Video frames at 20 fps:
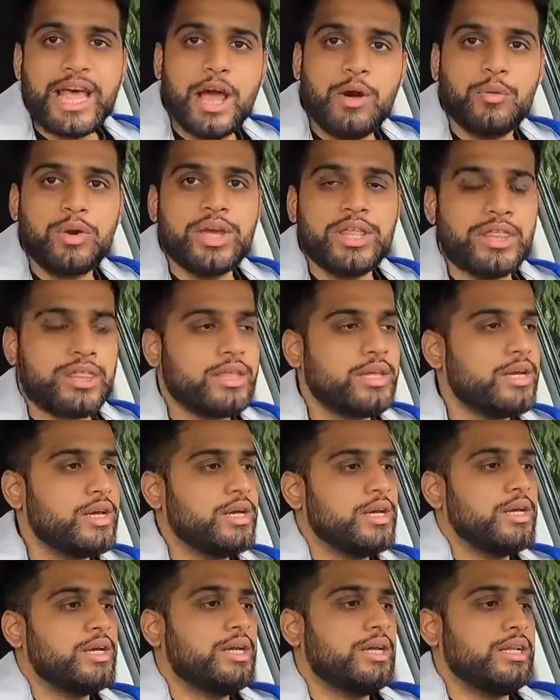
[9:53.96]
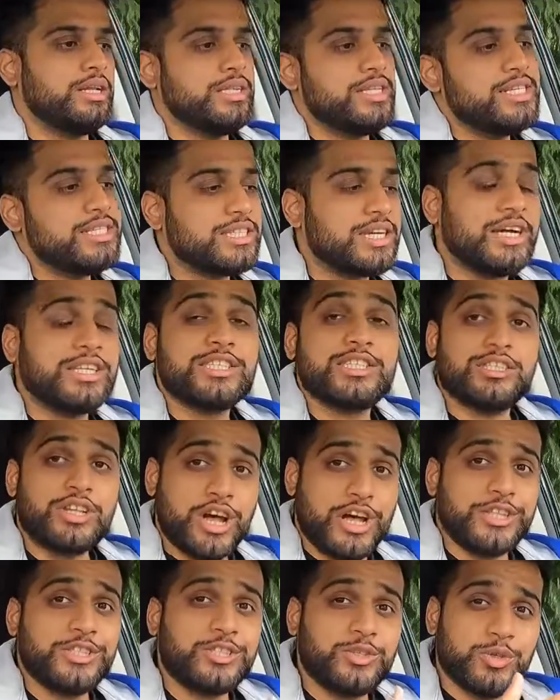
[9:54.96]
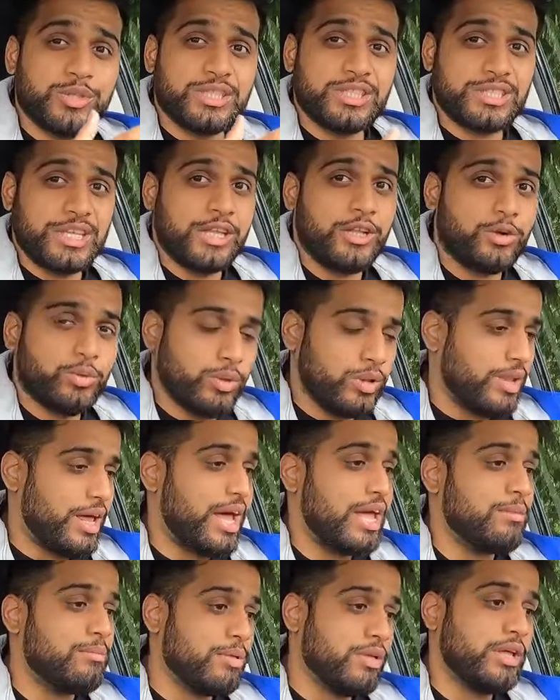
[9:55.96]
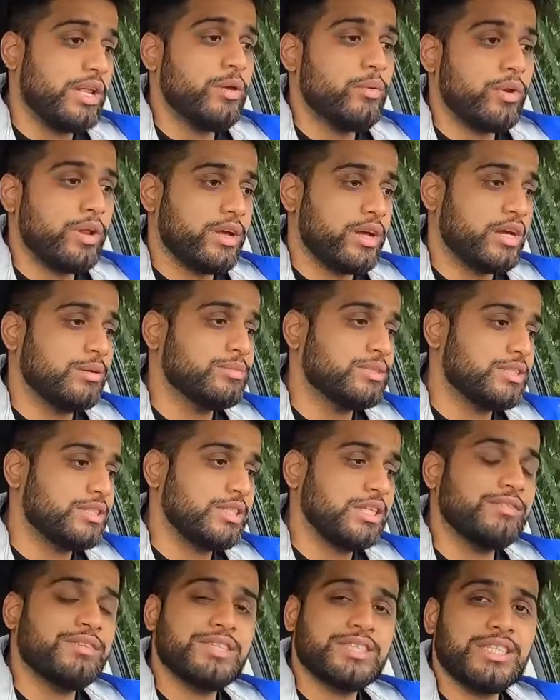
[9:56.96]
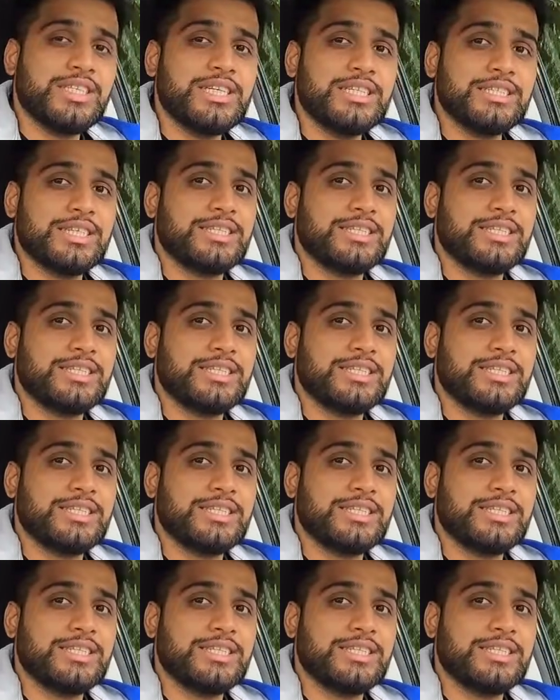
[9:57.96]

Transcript: that with Nissan's not so stellar reliability when it comes to CVTs.